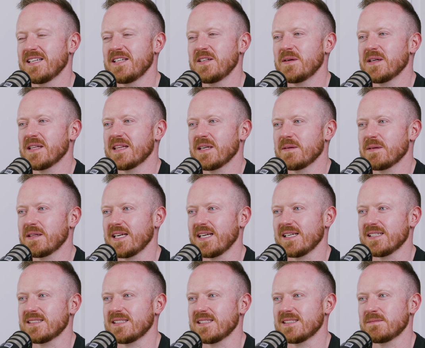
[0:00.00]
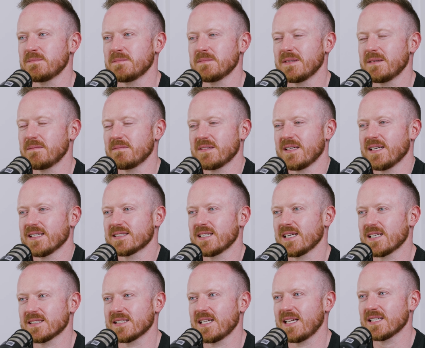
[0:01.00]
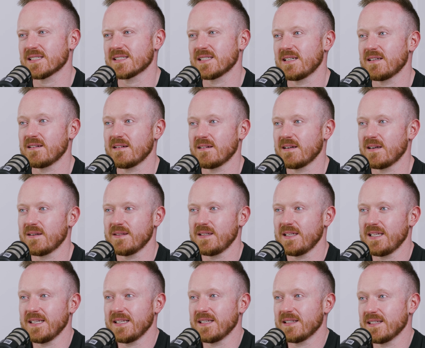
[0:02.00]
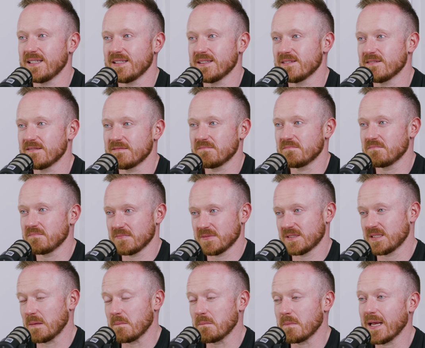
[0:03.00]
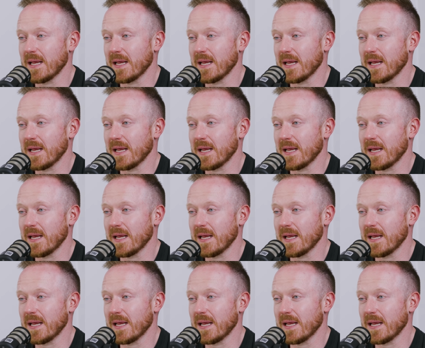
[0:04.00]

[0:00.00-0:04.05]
The annoying thing with this is like psychedelics are only legal in some